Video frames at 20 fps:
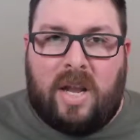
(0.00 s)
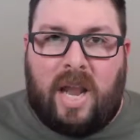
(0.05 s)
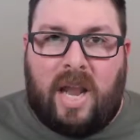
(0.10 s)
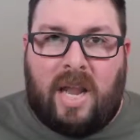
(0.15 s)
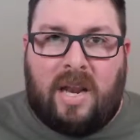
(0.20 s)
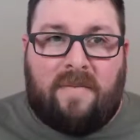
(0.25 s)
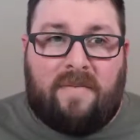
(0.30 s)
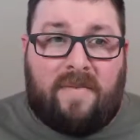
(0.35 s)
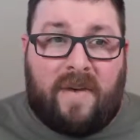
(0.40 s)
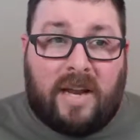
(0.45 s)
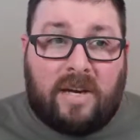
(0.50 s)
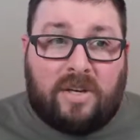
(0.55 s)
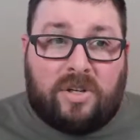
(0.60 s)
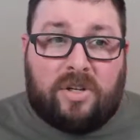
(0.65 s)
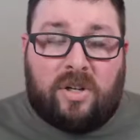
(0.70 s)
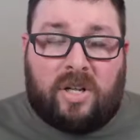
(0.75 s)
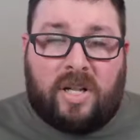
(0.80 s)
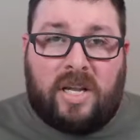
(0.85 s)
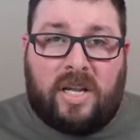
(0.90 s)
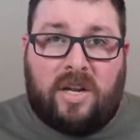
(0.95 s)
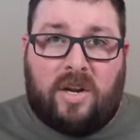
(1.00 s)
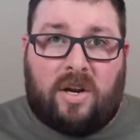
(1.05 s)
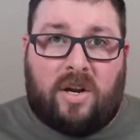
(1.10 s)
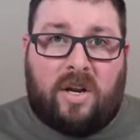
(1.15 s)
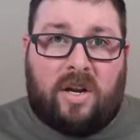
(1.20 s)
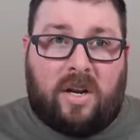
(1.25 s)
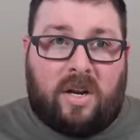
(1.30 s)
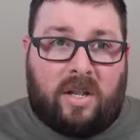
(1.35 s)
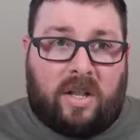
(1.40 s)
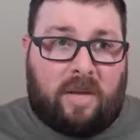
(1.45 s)
And eventually
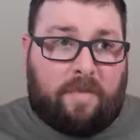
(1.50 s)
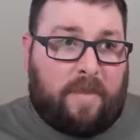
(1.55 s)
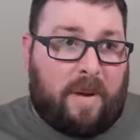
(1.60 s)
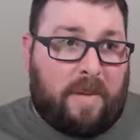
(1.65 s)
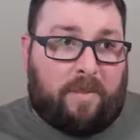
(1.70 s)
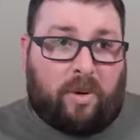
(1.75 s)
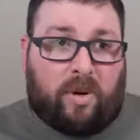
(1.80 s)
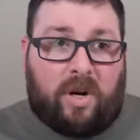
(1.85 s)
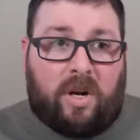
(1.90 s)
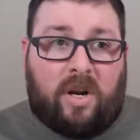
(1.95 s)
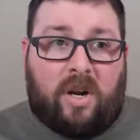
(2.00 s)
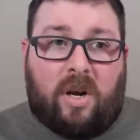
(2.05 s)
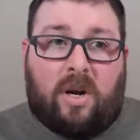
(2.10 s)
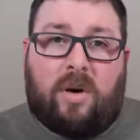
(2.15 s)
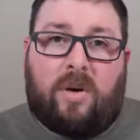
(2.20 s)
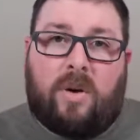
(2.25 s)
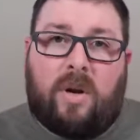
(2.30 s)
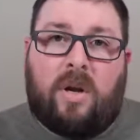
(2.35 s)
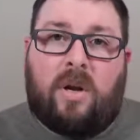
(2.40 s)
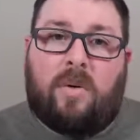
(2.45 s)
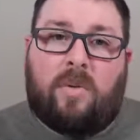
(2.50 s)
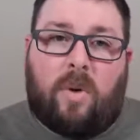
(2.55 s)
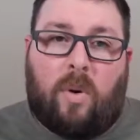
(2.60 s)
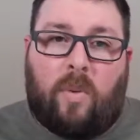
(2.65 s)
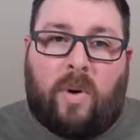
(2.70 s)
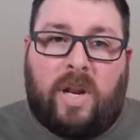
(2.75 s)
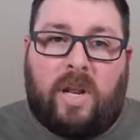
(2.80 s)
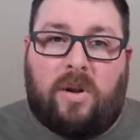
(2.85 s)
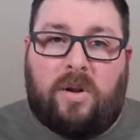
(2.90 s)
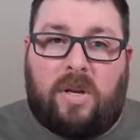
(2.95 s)
people are going to go, well,
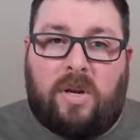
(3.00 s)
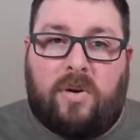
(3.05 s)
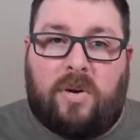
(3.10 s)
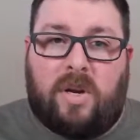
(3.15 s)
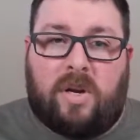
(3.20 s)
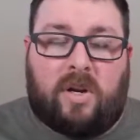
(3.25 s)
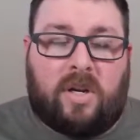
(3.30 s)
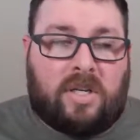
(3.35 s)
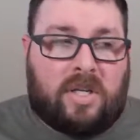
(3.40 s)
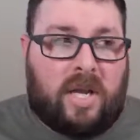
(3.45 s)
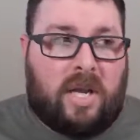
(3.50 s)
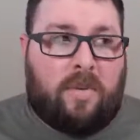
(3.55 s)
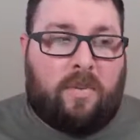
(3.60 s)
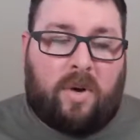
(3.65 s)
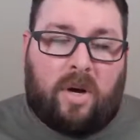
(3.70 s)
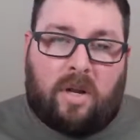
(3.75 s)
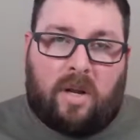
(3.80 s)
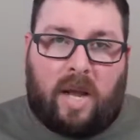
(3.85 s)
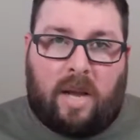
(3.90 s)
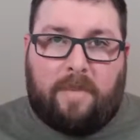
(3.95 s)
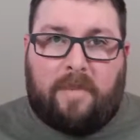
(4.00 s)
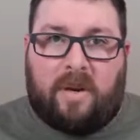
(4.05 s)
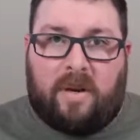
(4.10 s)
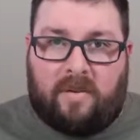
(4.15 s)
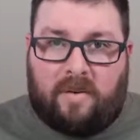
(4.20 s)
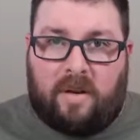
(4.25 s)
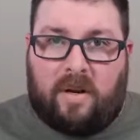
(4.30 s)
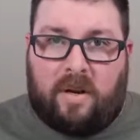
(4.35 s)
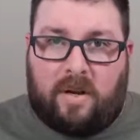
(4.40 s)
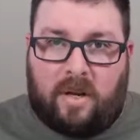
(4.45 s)
what do you do? And you're going to say, well, I'm
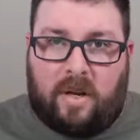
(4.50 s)
a